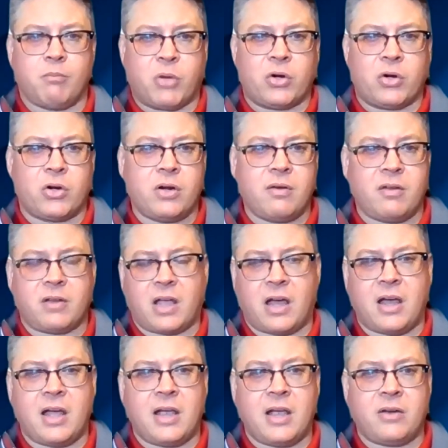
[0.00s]
burn
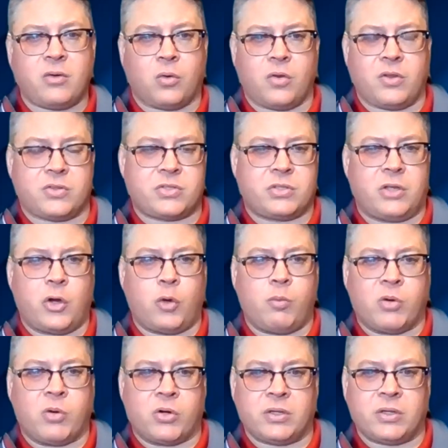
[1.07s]
kind or the
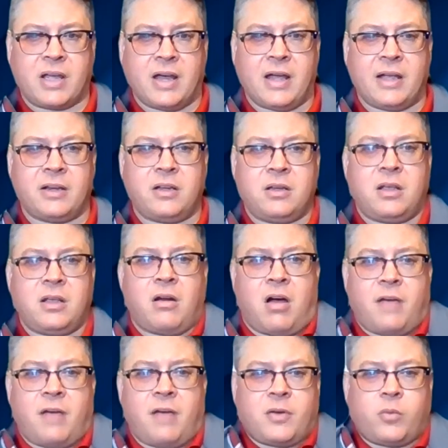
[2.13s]
slow burn kind. And, and
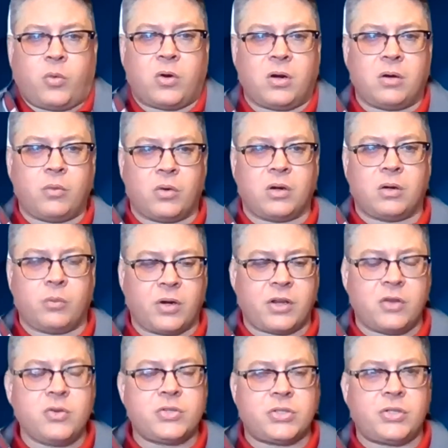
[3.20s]
often we're, we're, we're
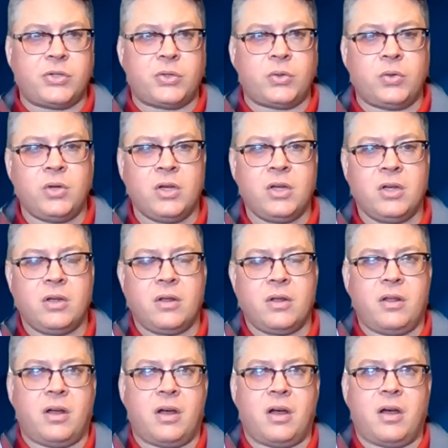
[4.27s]
used to
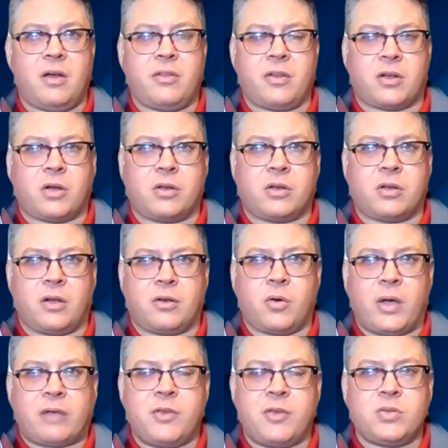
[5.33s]
uh, the, the
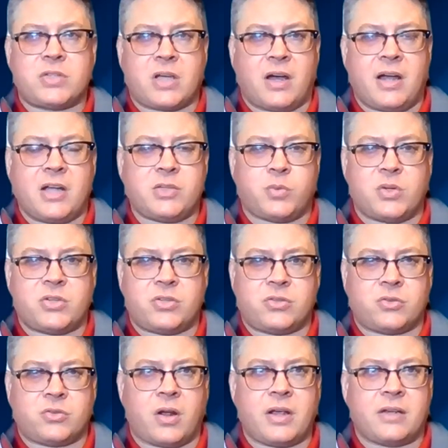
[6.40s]
quick fuse kinds, which
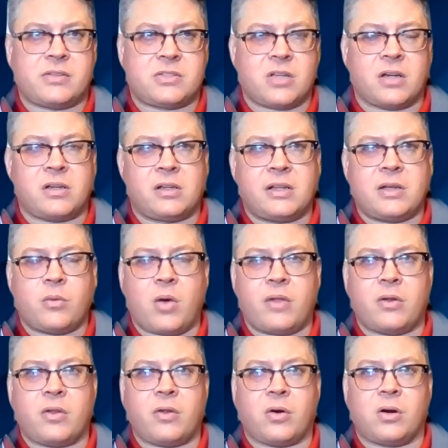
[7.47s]
strike suddenly,
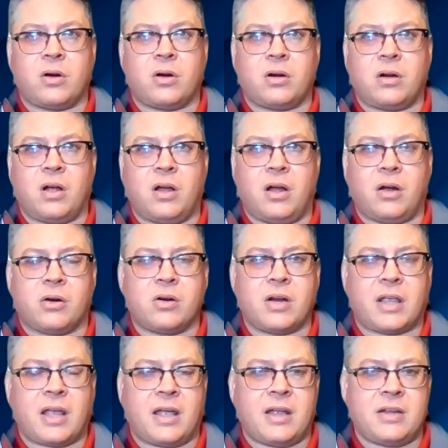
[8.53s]
whether they're uh,
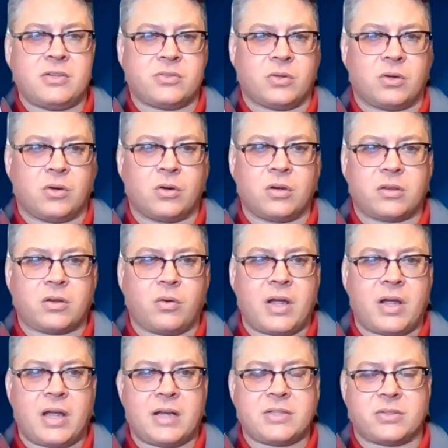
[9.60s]
hurricanes or
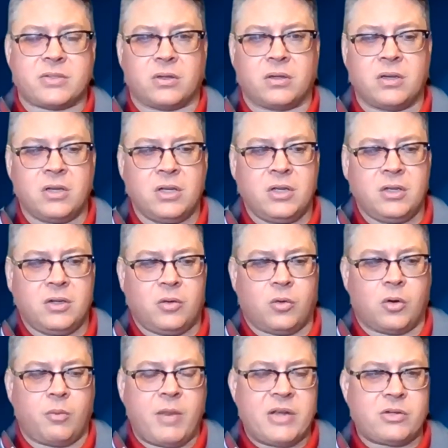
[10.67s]
earthquakes or,
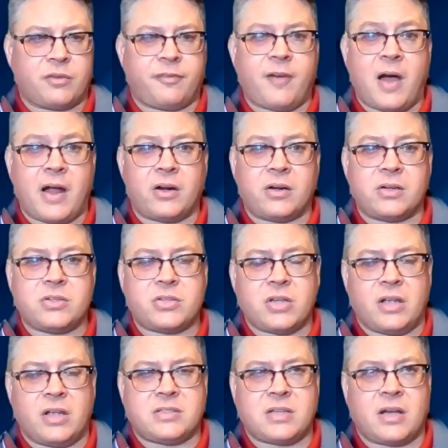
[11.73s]
or major
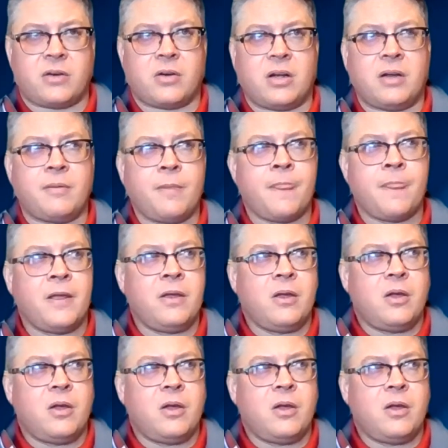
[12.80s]
fires, et cetera.